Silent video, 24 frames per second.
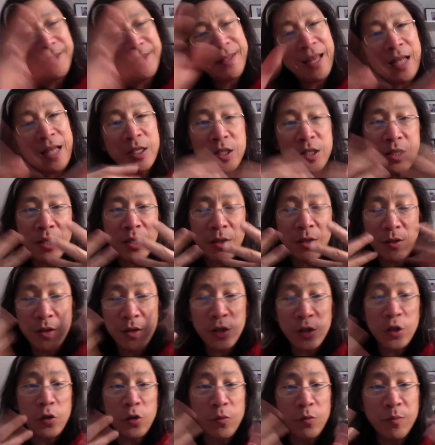that's the
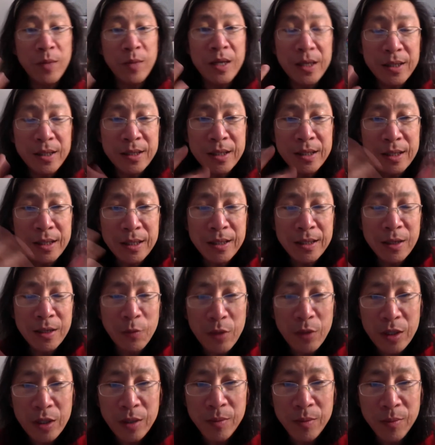humidity that
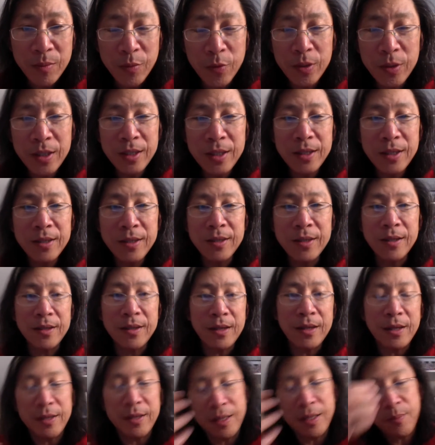we can breathe and
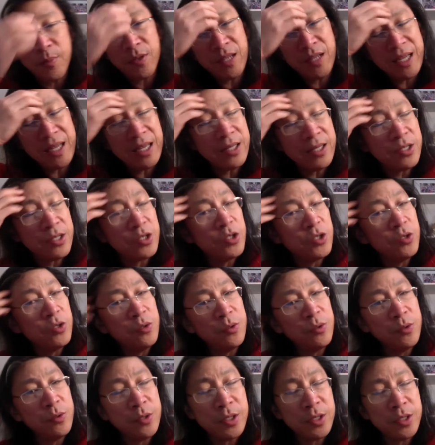that plants
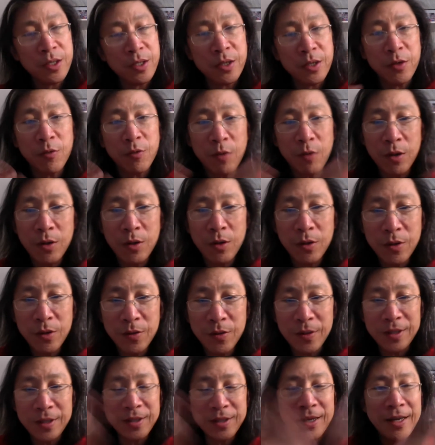use to grow,
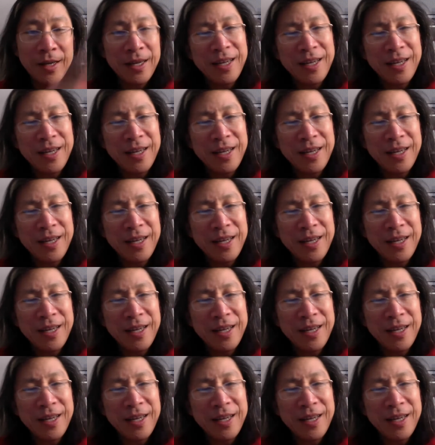and